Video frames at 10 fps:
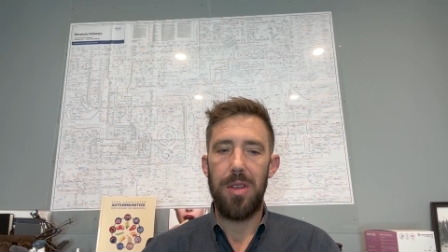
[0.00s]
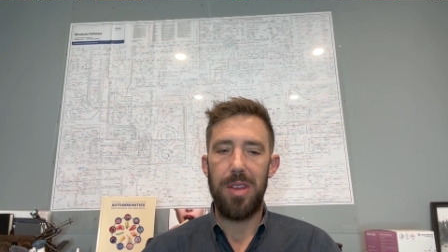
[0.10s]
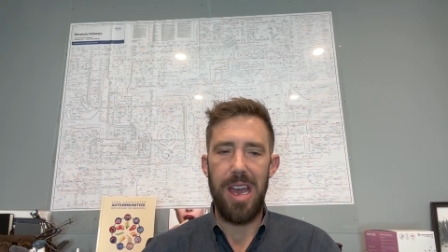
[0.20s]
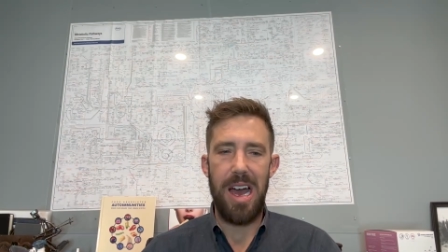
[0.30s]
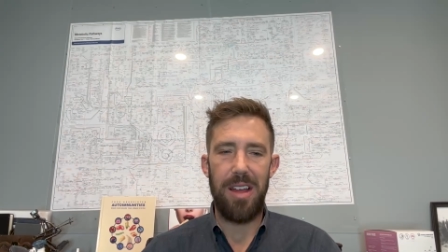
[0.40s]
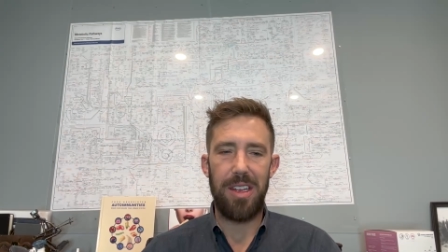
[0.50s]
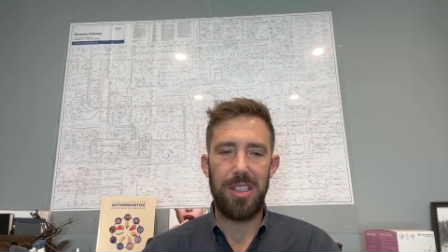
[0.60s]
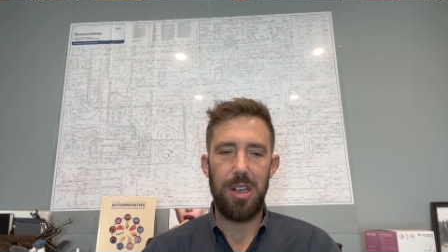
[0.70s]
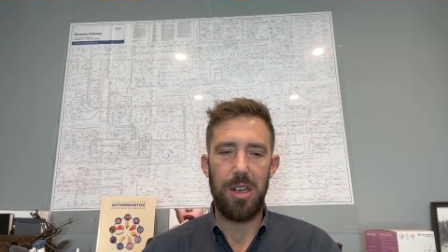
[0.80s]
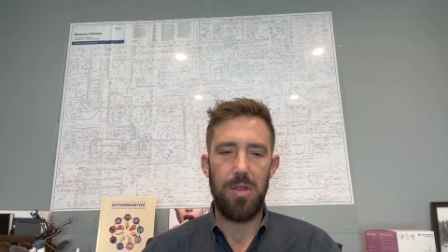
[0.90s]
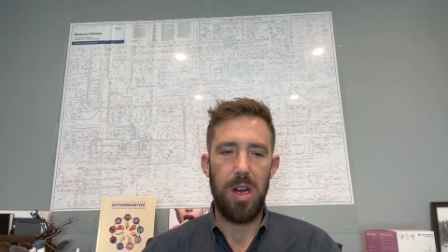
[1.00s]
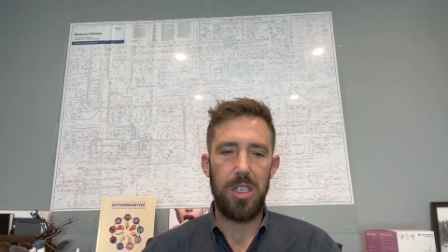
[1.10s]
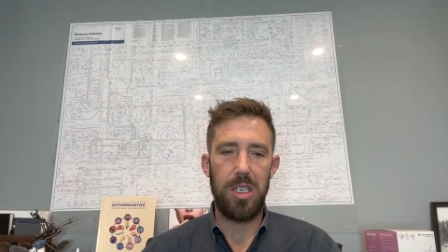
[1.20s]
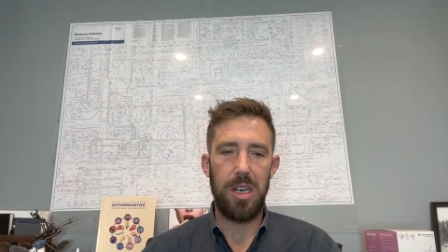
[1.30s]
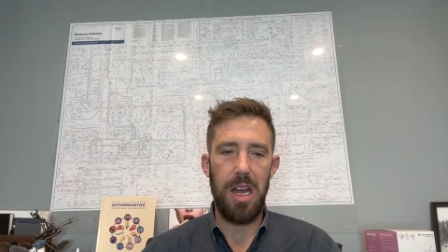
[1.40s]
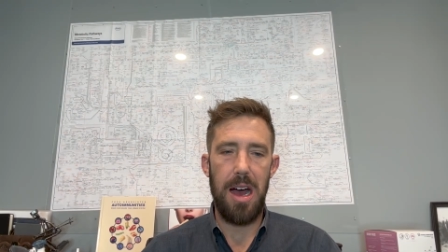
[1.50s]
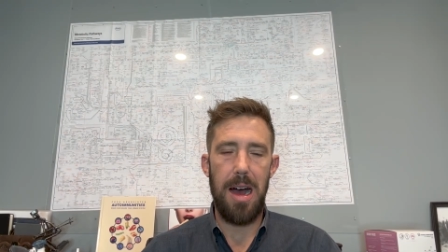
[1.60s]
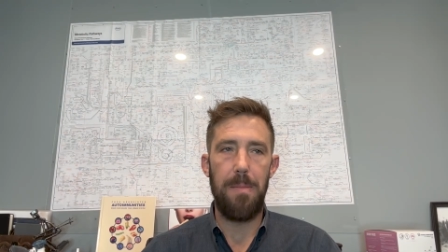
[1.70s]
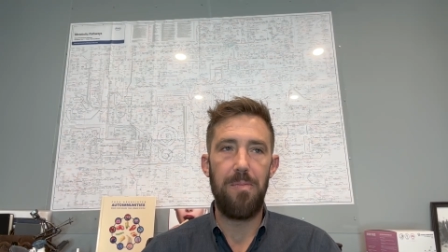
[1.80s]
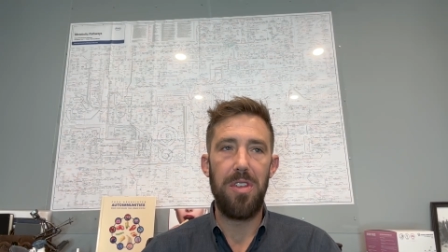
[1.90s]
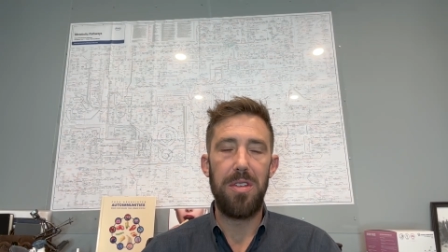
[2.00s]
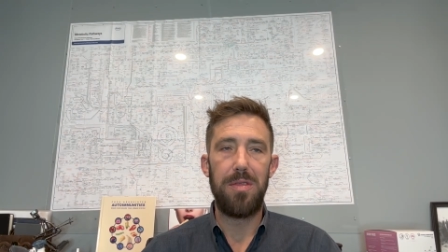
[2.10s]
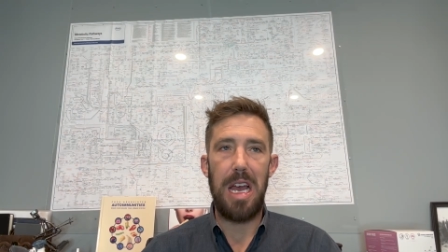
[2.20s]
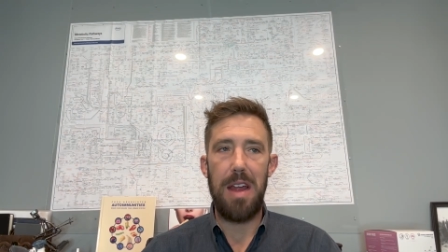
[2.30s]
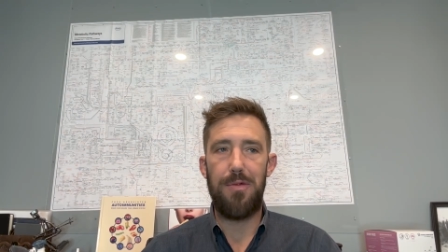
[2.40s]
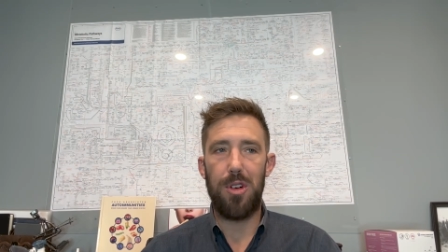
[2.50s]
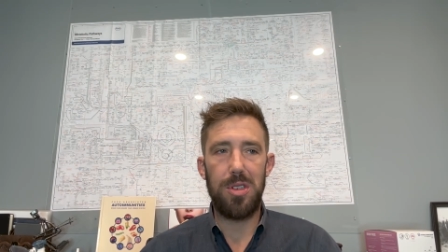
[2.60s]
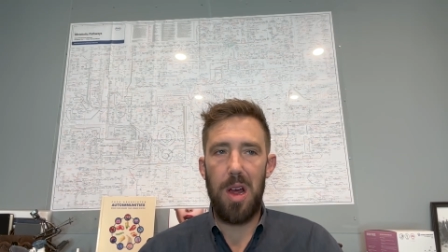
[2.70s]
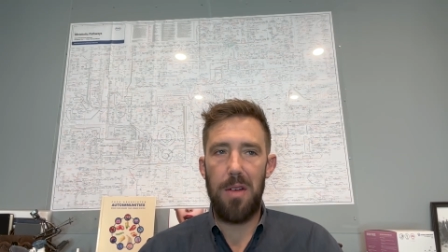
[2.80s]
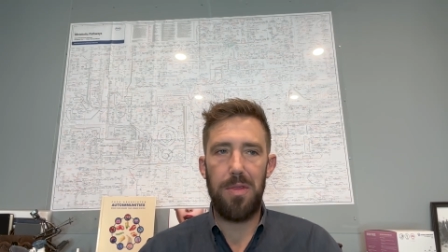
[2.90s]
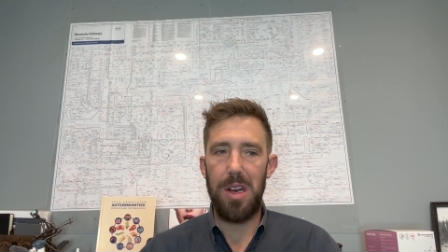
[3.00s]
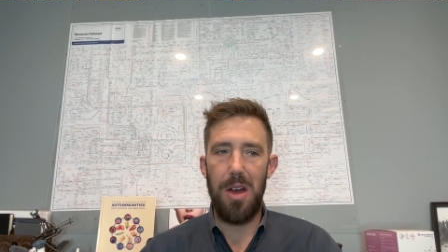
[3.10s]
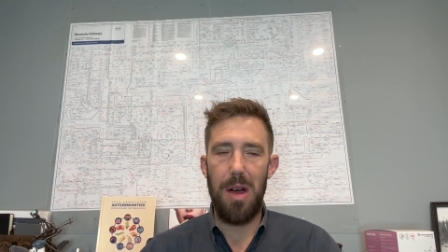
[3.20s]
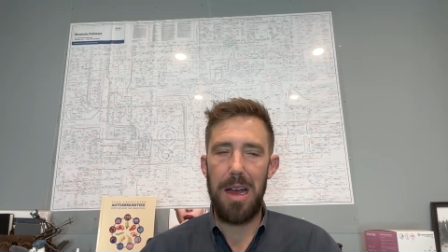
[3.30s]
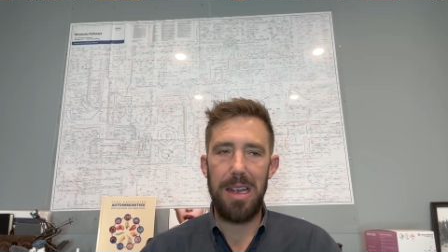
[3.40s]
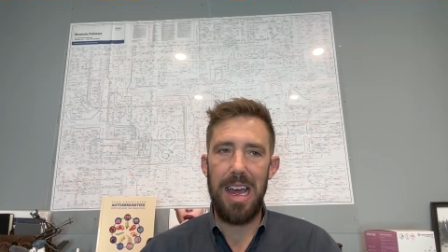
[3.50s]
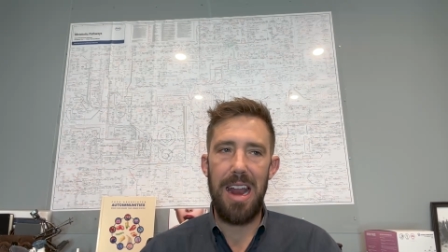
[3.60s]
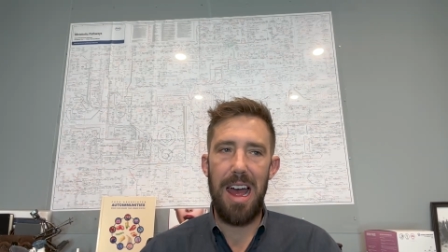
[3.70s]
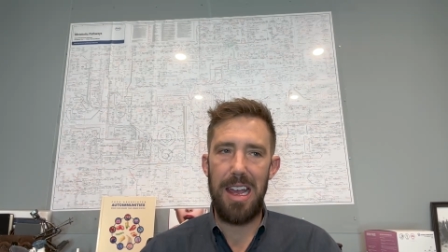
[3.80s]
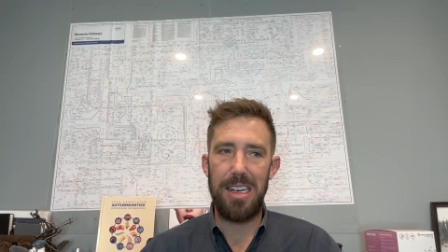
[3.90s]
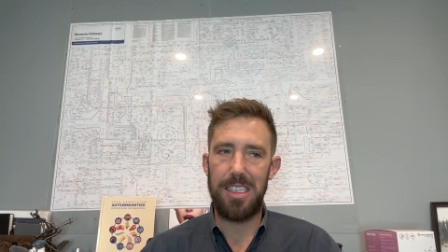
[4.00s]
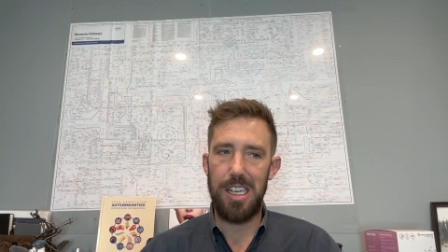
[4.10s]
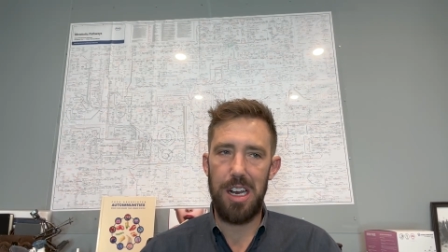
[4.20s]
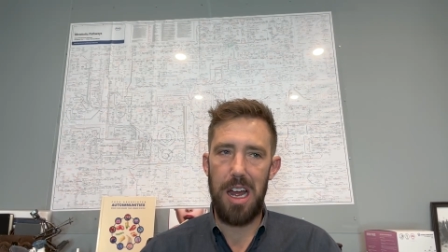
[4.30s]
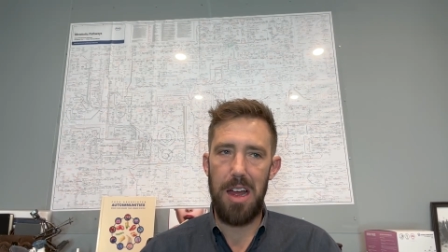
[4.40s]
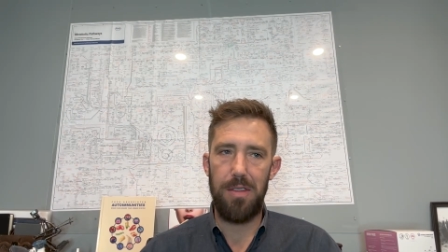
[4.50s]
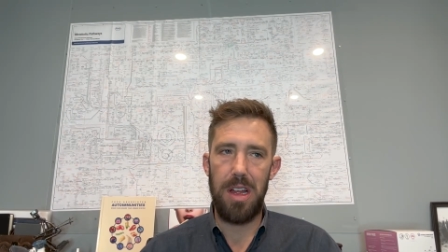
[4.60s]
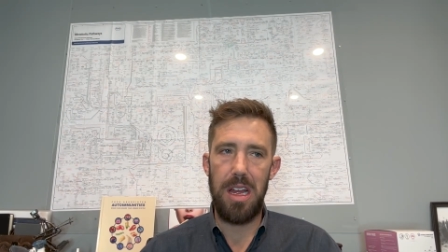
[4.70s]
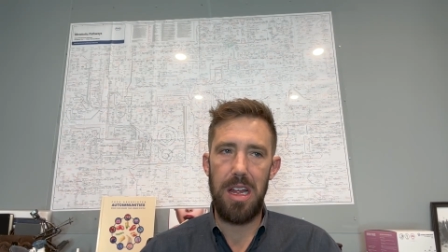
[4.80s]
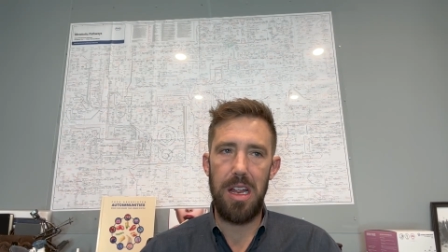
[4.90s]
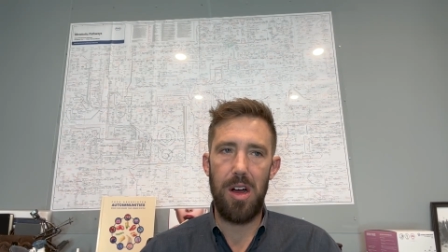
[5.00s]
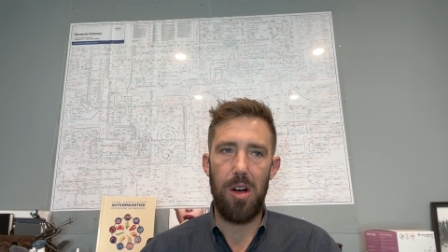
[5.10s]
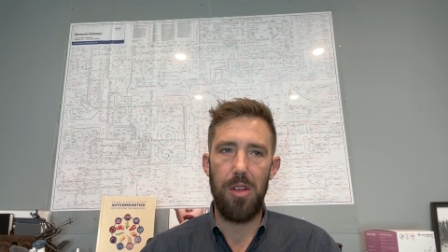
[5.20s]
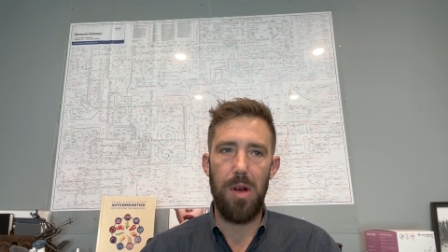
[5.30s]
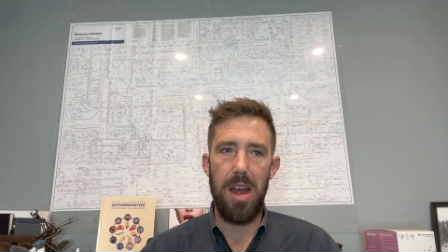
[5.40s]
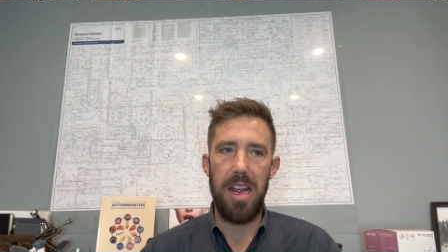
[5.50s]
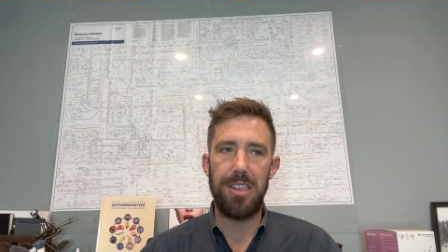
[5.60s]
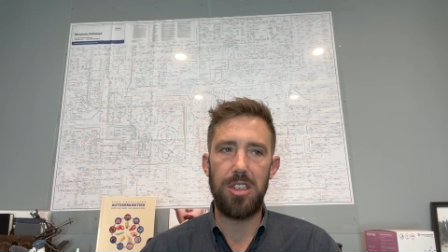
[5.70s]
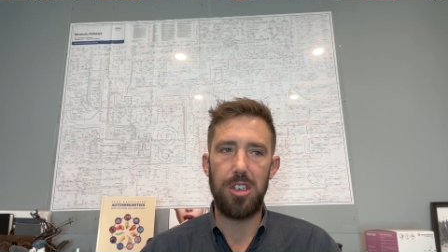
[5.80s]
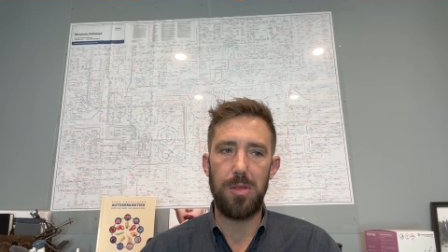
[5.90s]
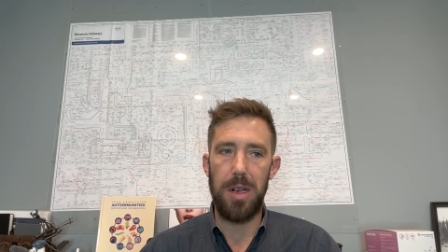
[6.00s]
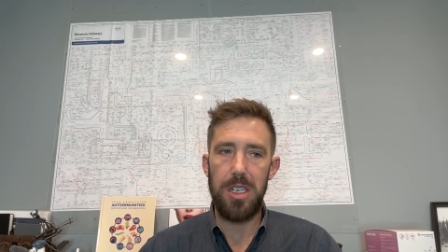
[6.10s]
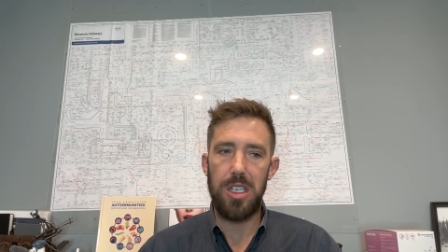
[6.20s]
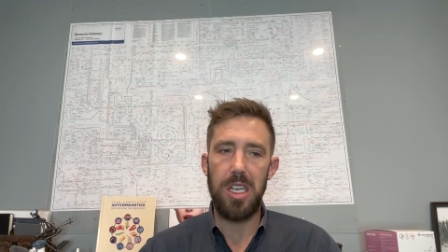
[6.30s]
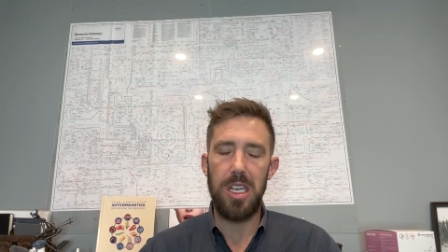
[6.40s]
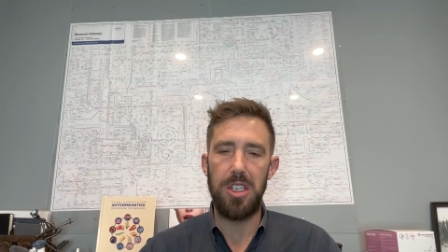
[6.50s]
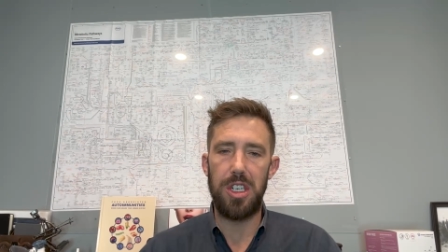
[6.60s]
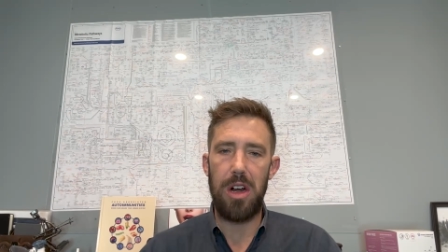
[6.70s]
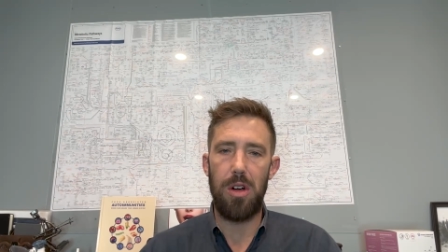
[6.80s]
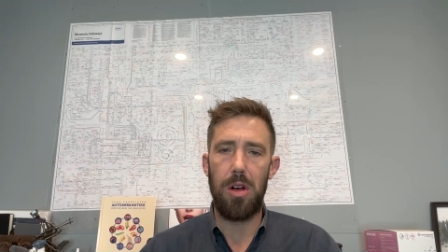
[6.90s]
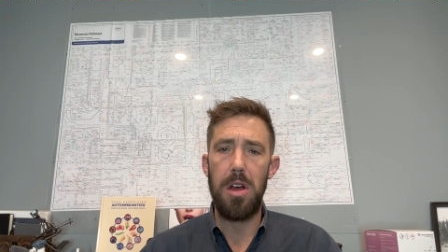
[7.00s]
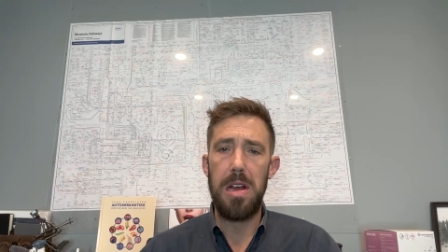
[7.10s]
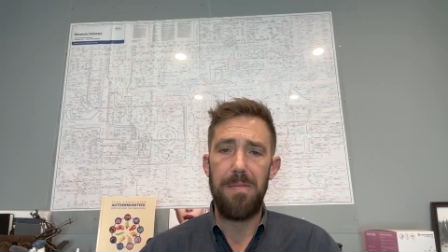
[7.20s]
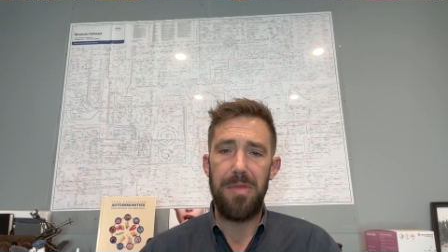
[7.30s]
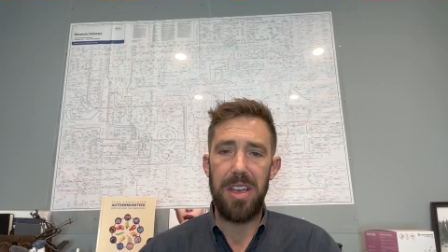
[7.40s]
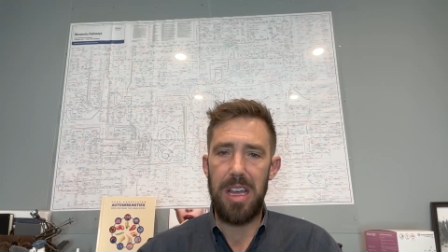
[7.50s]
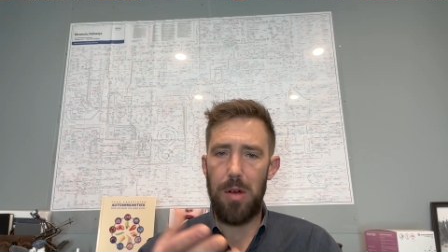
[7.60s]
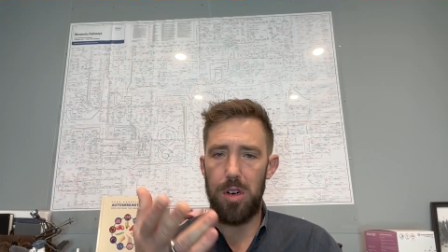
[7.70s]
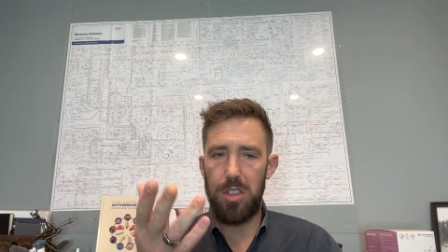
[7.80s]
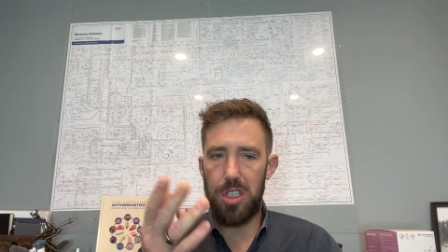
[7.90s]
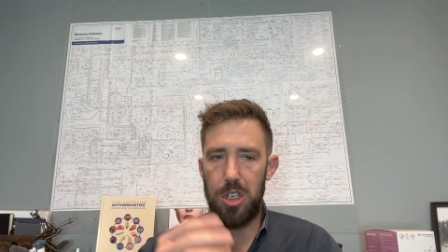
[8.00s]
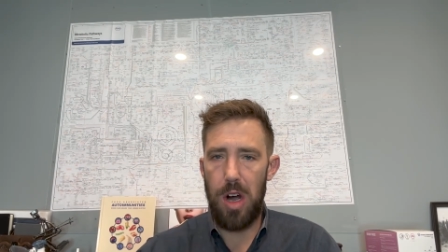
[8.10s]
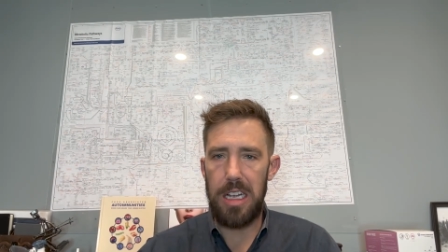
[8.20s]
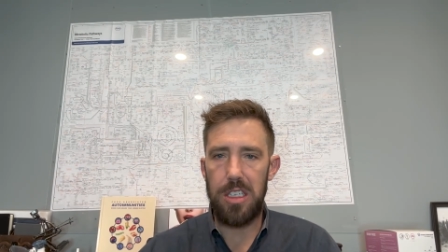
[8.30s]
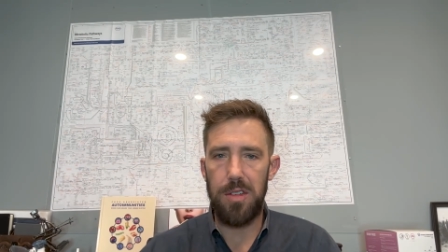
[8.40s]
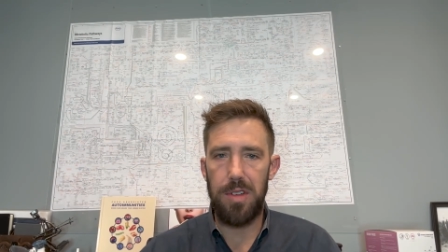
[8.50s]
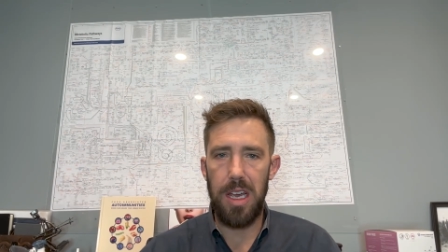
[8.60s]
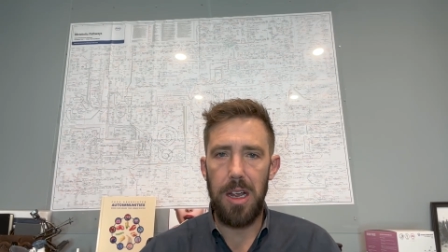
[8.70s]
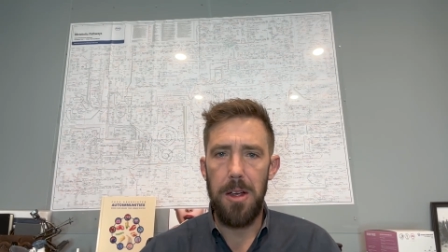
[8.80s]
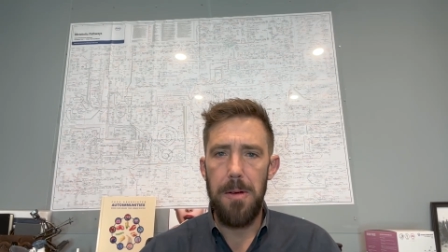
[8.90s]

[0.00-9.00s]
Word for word: Yeah, that's a good question. Uh, and first off, you know, again, I hate to say that I have a, uh, a, all the right answers, but I just think in general, it, that word stress of like,